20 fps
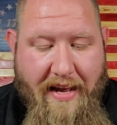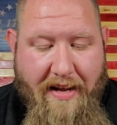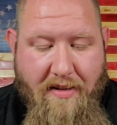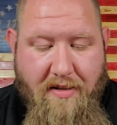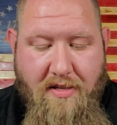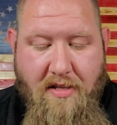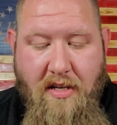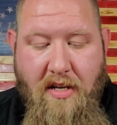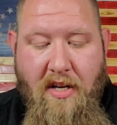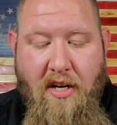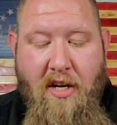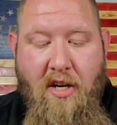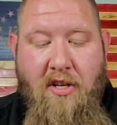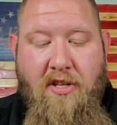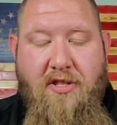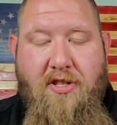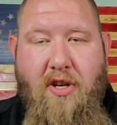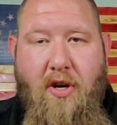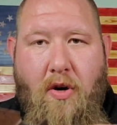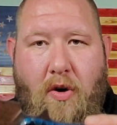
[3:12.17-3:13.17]
hands.
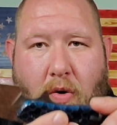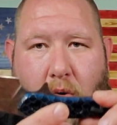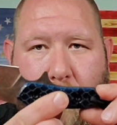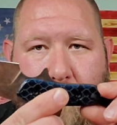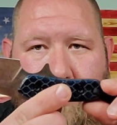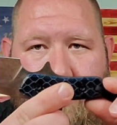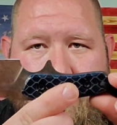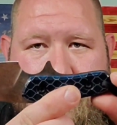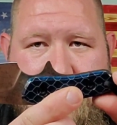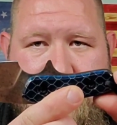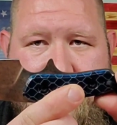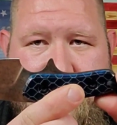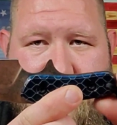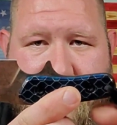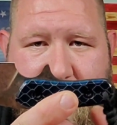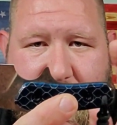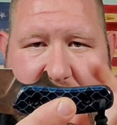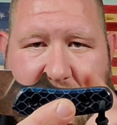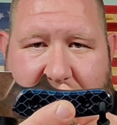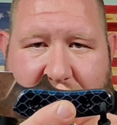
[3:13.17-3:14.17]
So
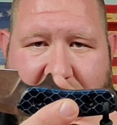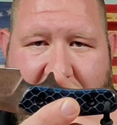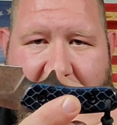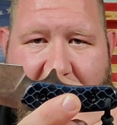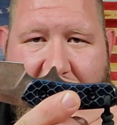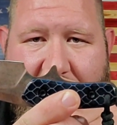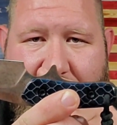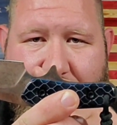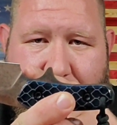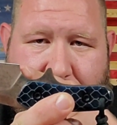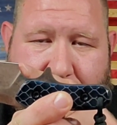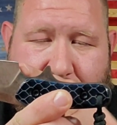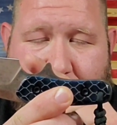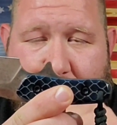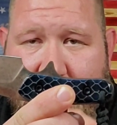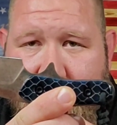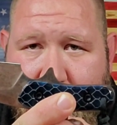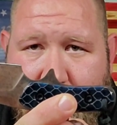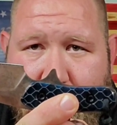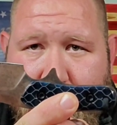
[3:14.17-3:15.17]
this is a
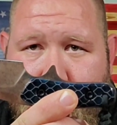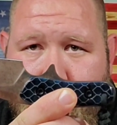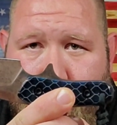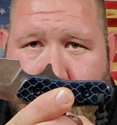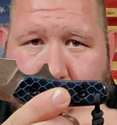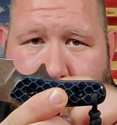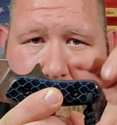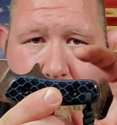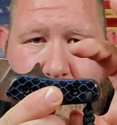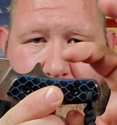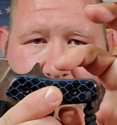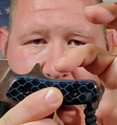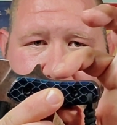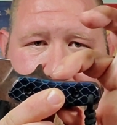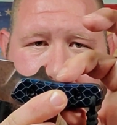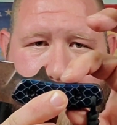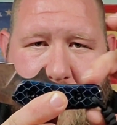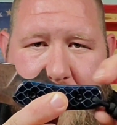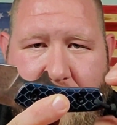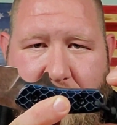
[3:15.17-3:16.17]
finger choil,
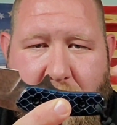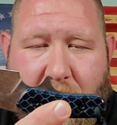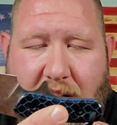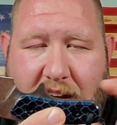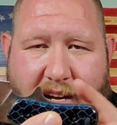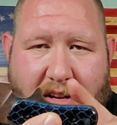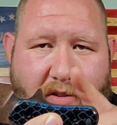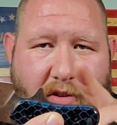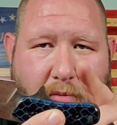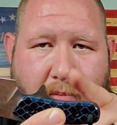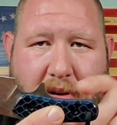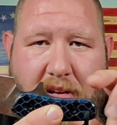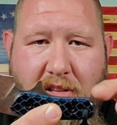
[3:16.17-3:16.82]
and then you have your handle.